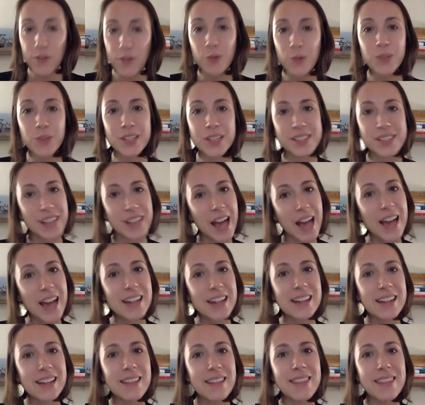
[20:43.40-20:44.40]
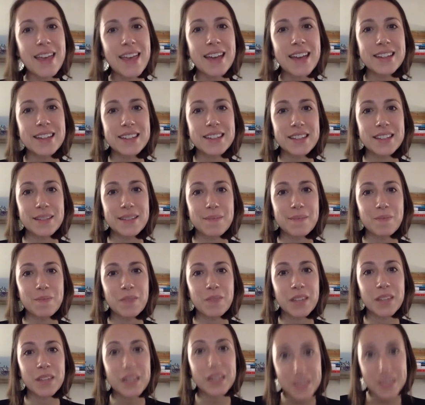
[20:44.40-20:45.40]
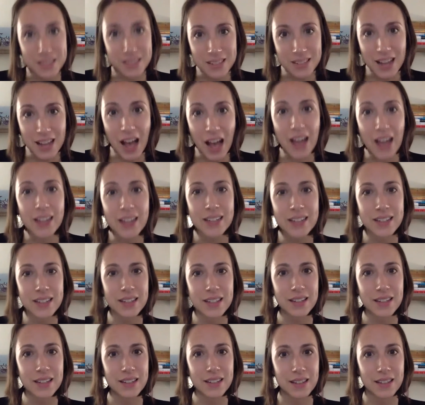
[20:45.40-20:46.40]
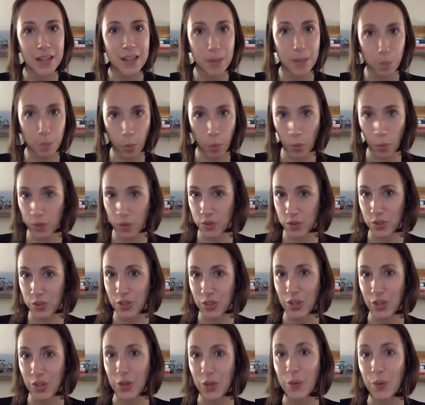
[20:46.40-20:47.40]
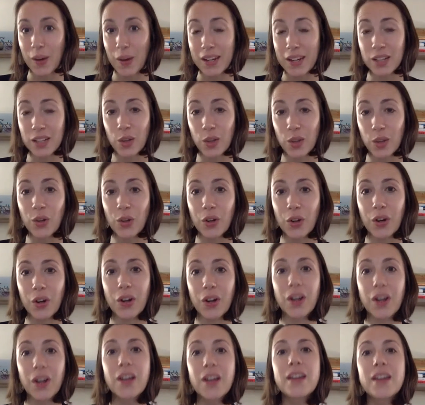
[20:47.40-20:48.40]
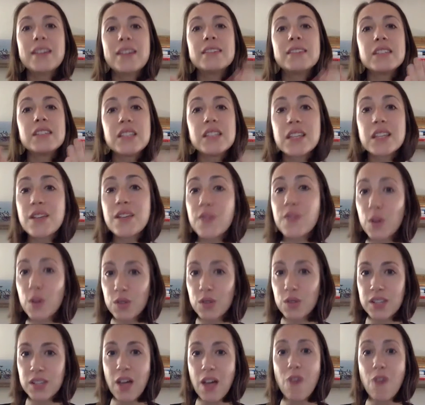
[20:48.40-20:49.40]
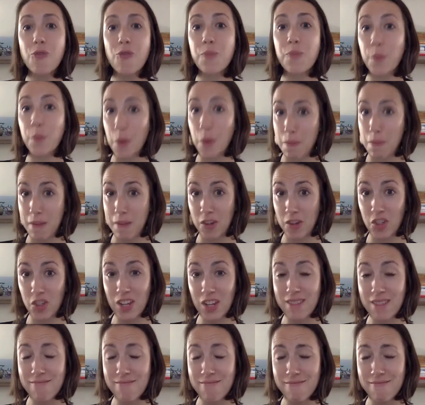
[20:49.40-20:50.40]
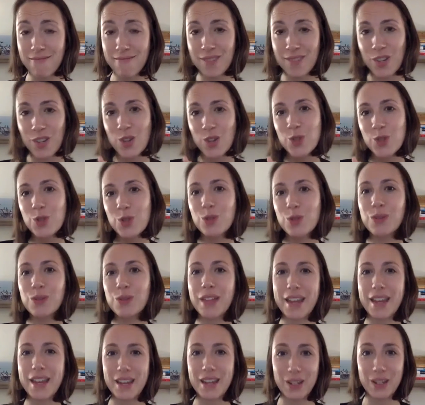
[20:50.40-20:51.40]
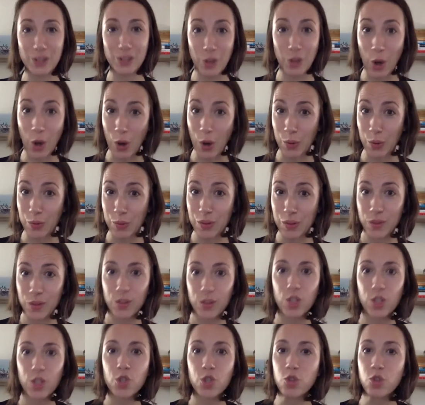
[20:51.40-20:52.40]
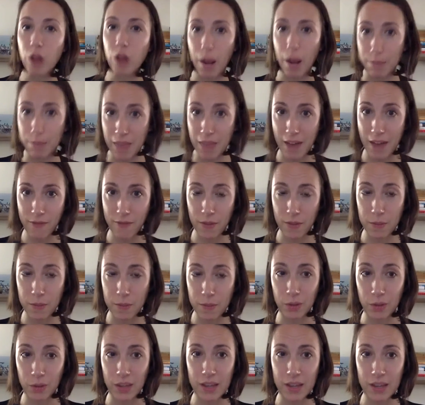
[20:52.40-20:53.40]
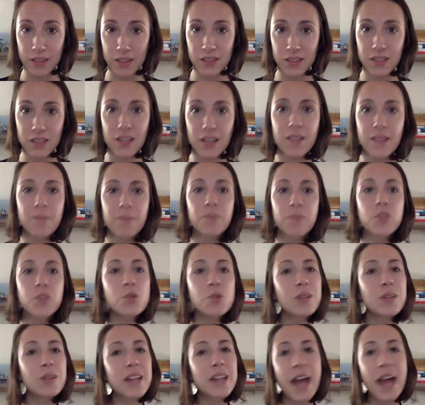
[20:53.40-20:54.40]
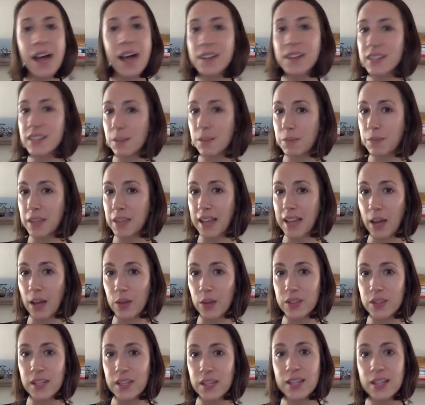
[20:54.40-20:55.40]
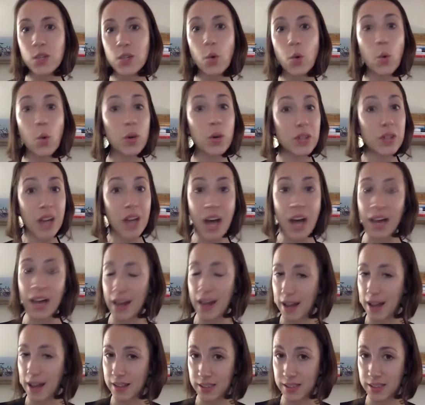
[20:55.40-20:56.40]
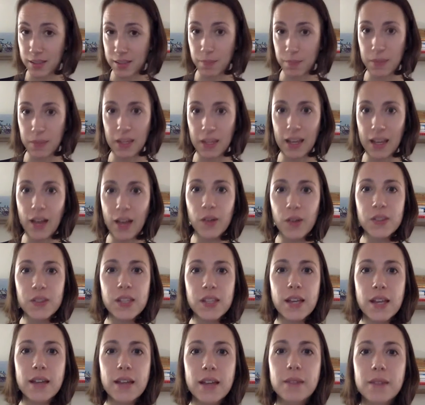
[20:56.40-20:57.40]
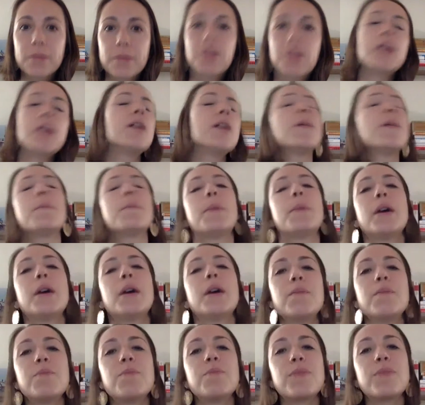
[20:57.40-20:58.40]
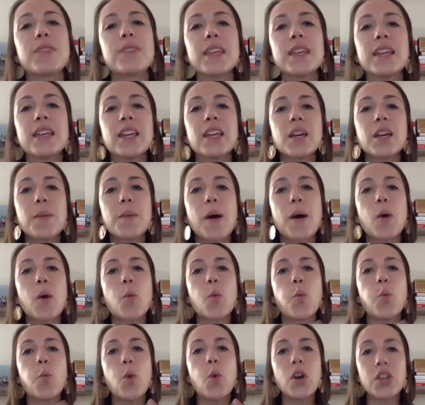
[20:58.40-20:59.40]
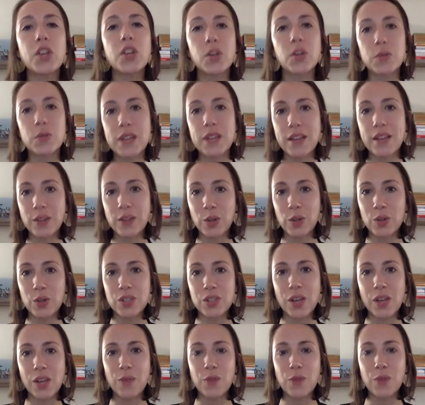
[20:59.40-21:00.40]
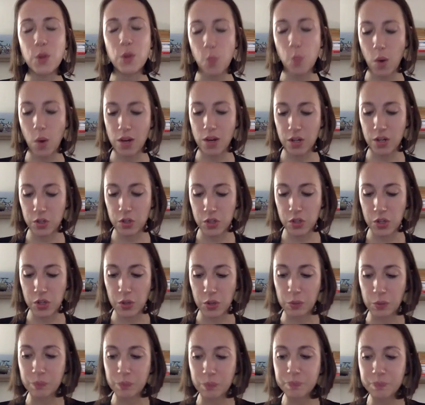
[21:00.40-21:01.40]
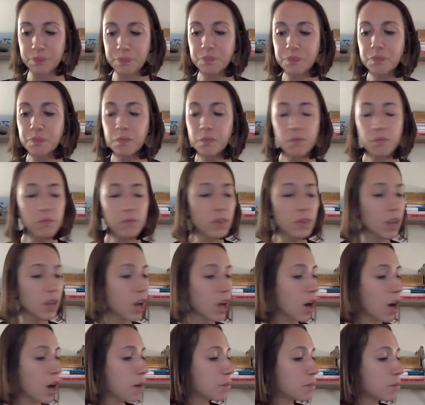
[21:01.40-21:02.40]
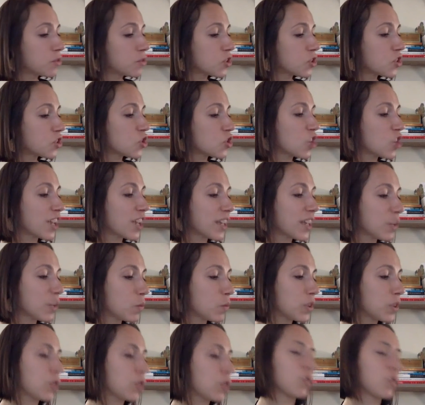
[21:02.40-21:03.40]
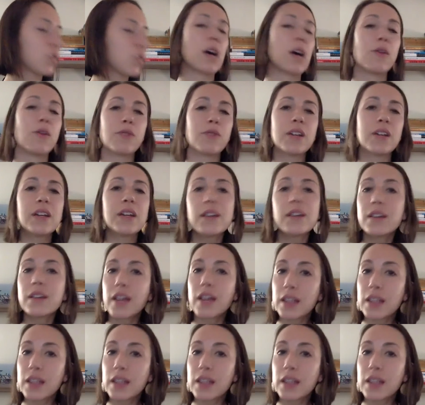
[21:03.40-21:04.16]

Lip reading: if you decide that it is not important to you any longer, give yourself permission to let it go, to drop that from your list. You can add something else in or not add something else in, but thinking about what you're telling yourself you want to do. Just check in with yourself